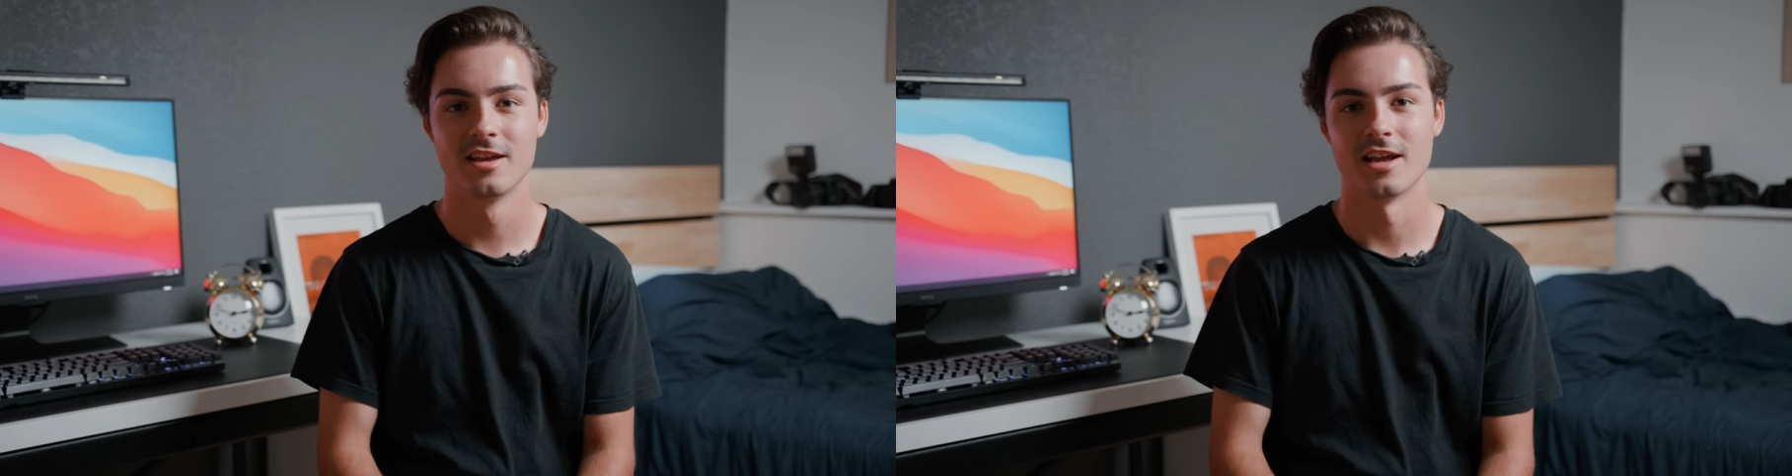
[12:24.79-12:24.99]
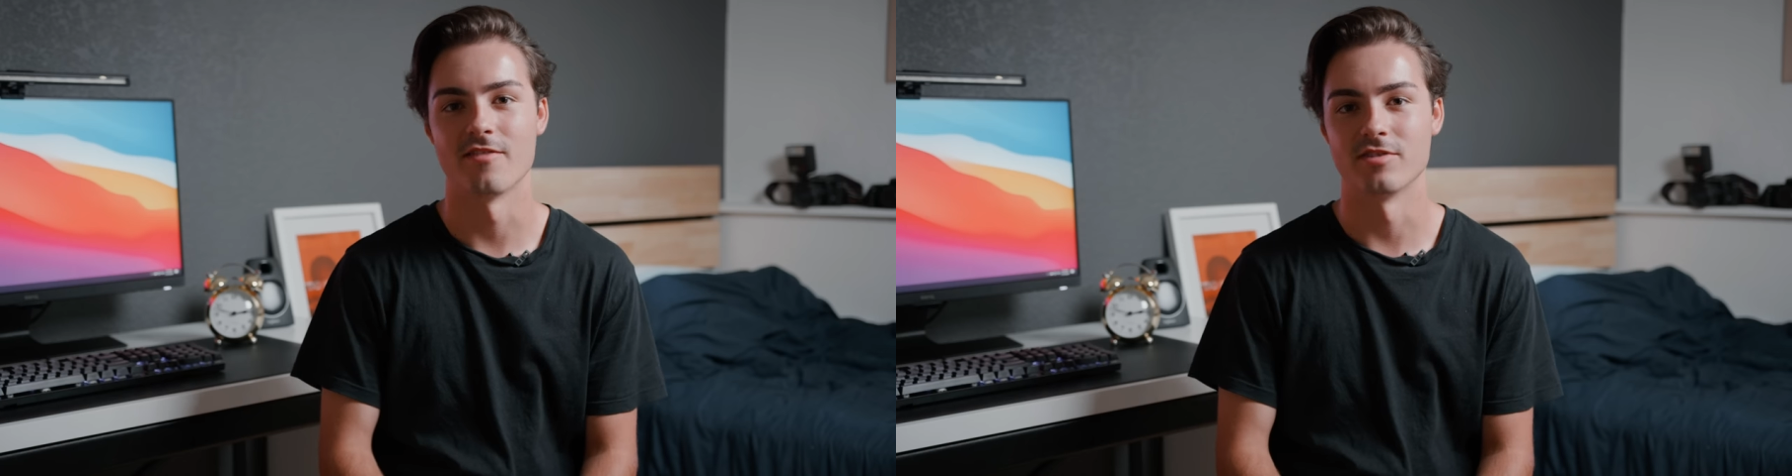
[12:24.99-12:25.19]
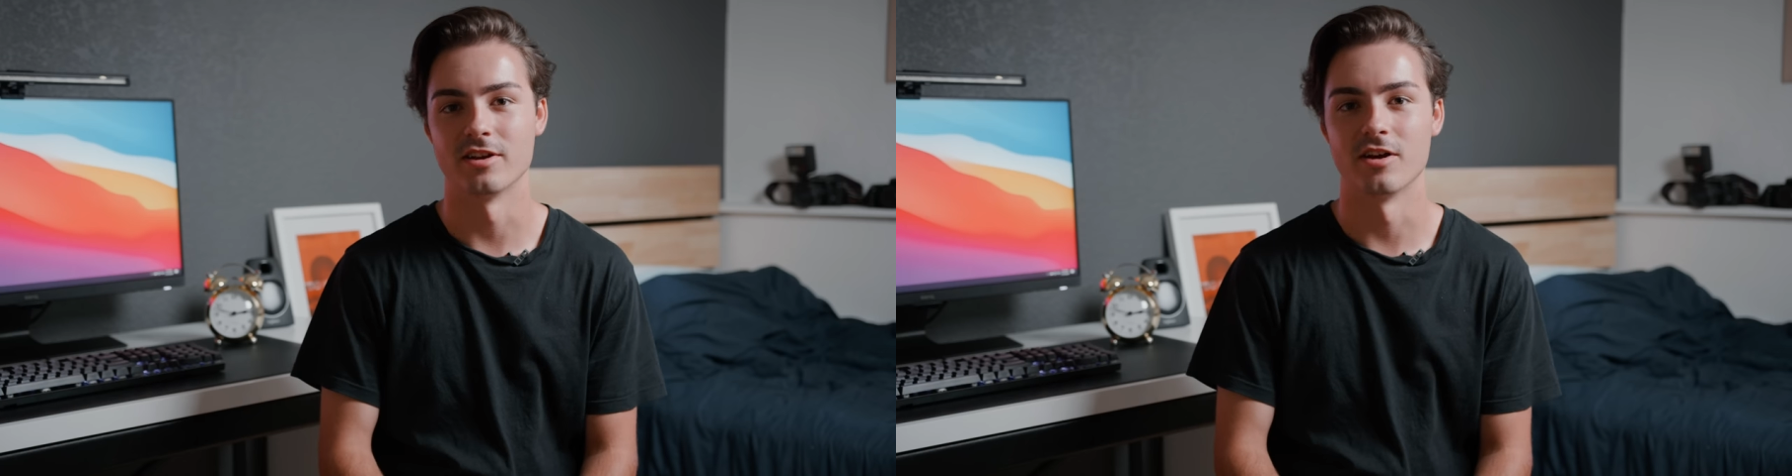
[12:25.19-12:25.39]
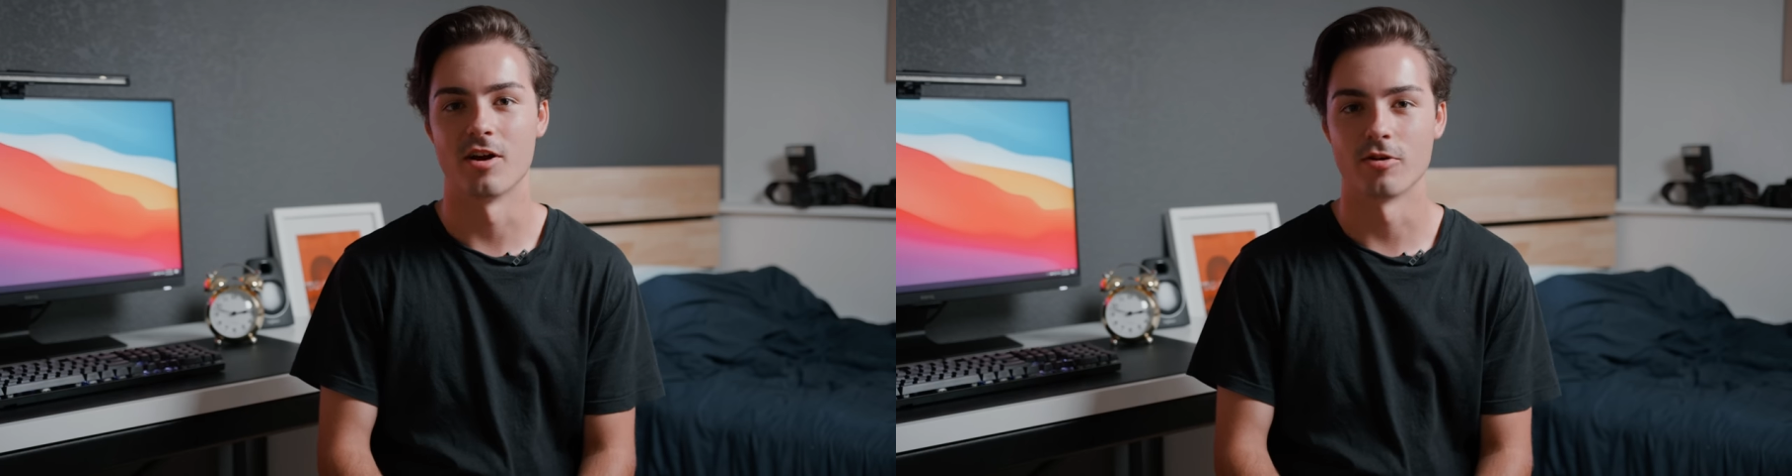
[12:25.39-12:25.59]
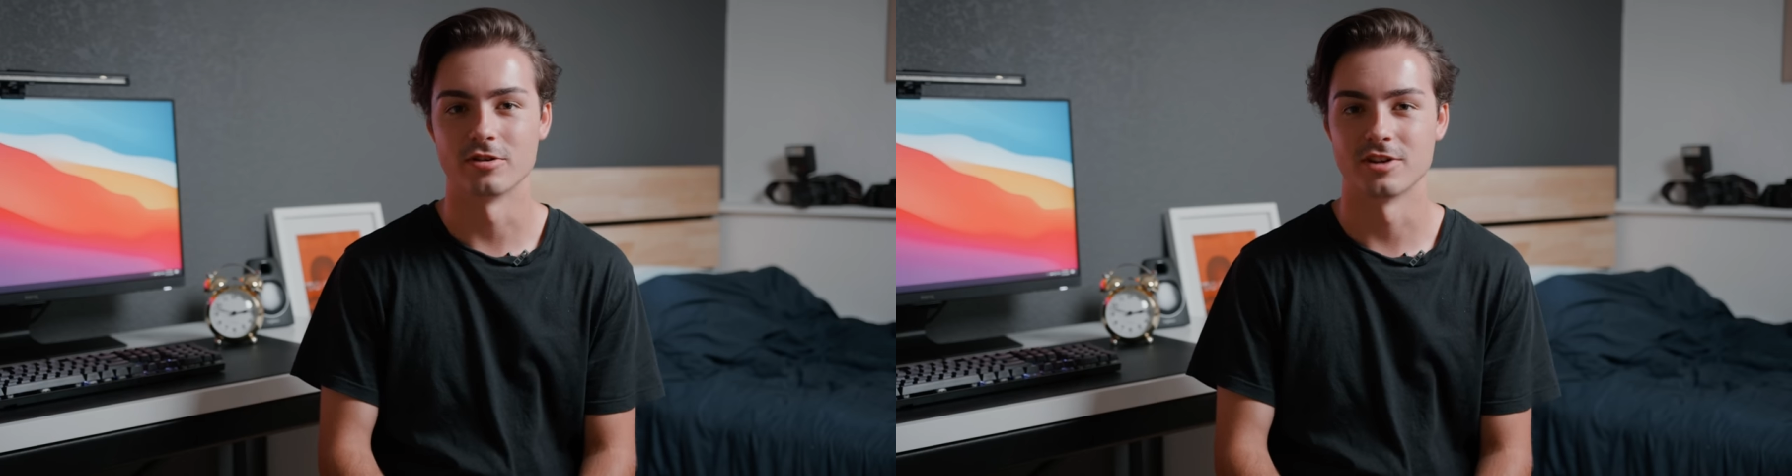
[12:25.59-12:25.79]
having a
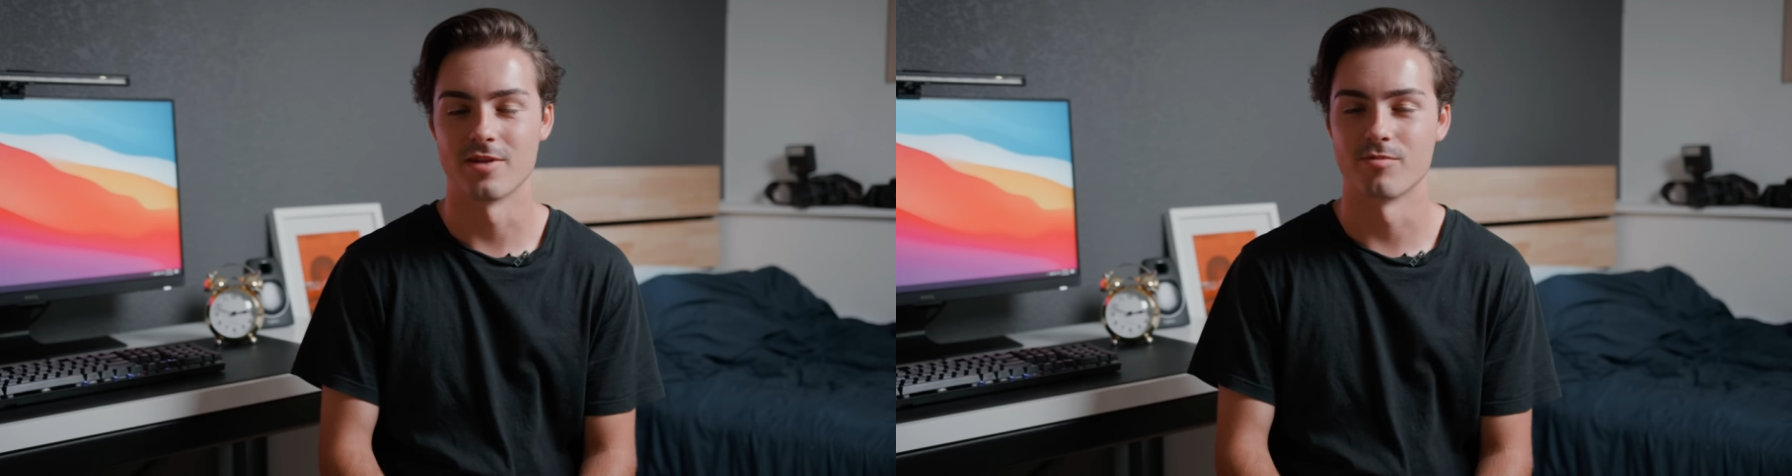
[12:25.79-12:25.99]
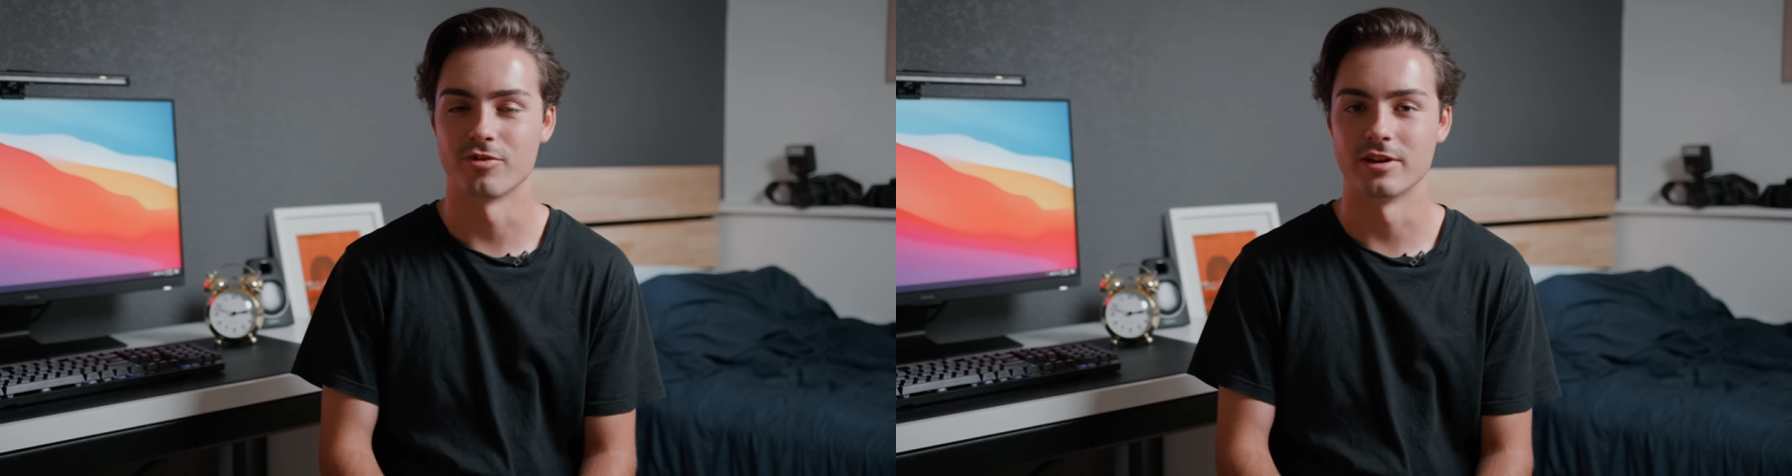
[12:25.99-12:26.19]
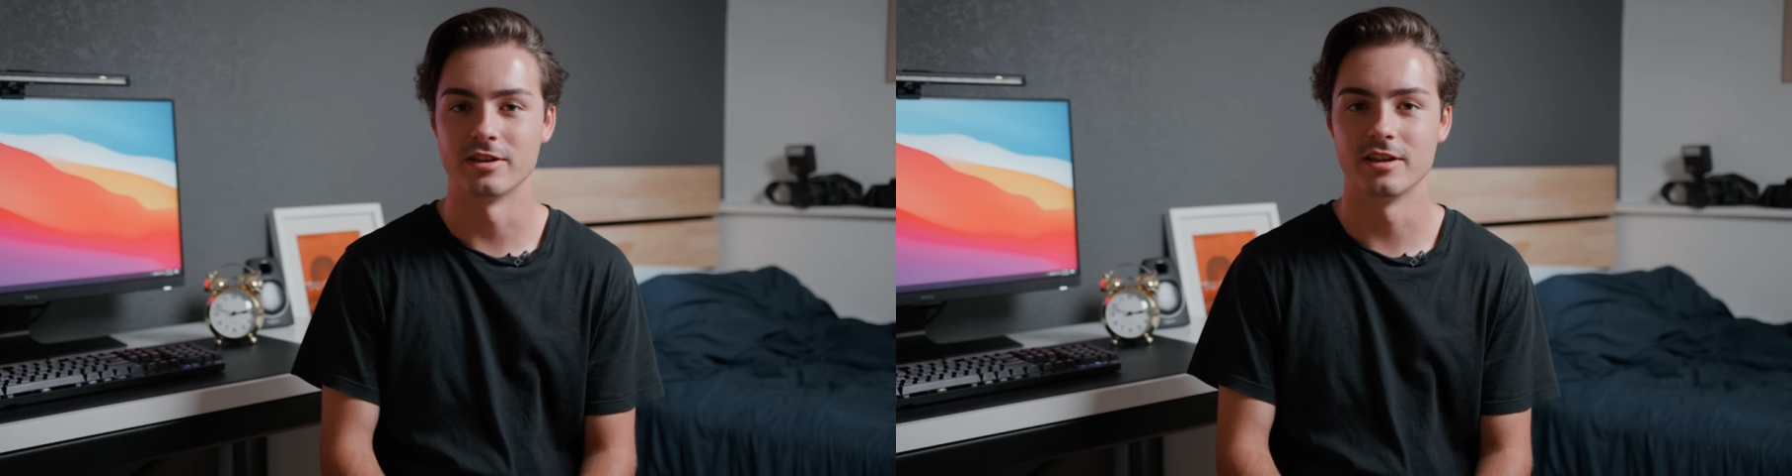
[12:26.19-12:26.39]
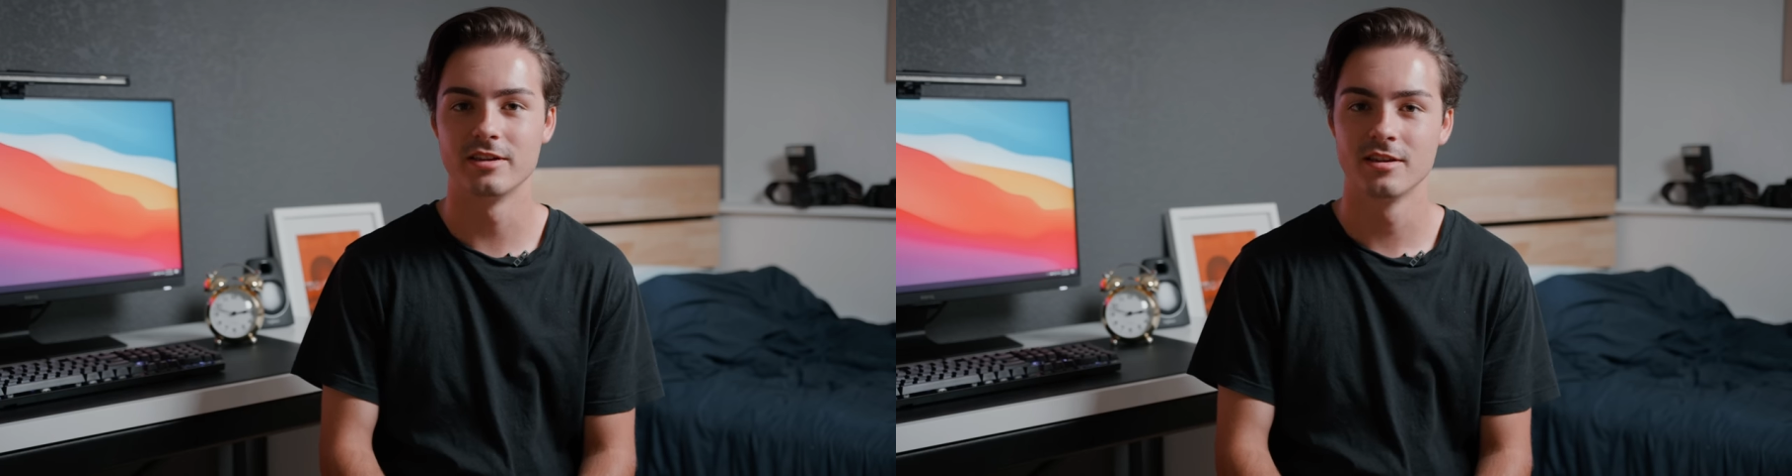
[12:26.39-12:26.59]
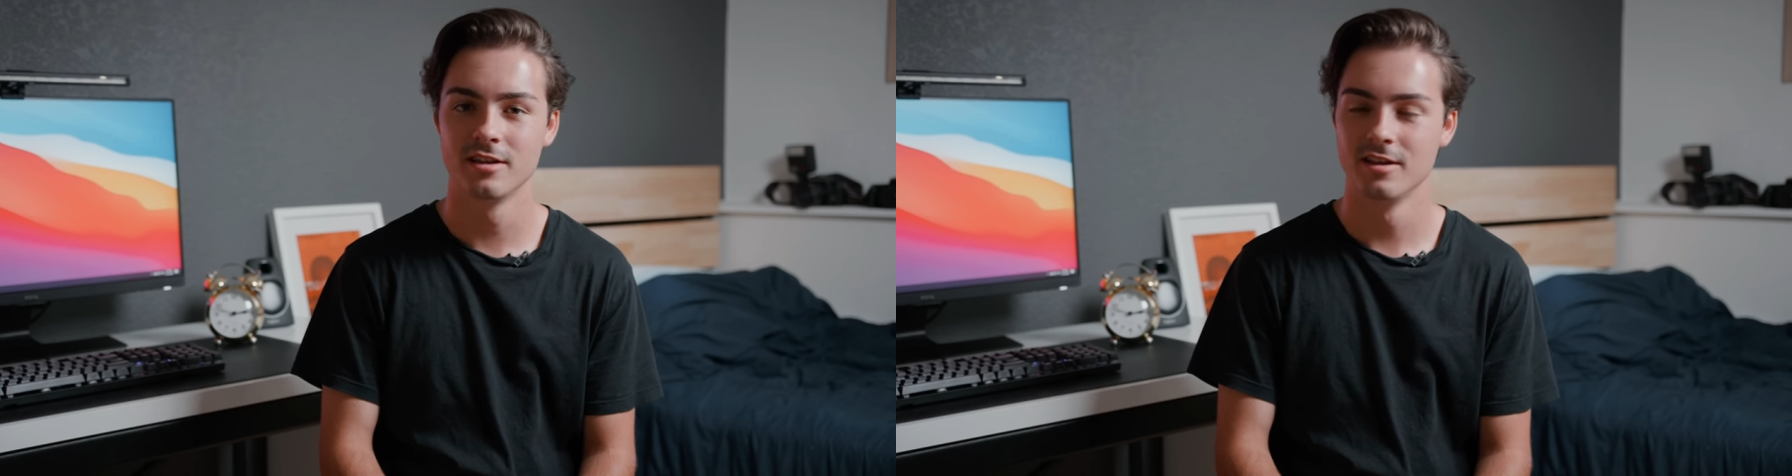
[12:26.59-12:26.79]
hard time breathing.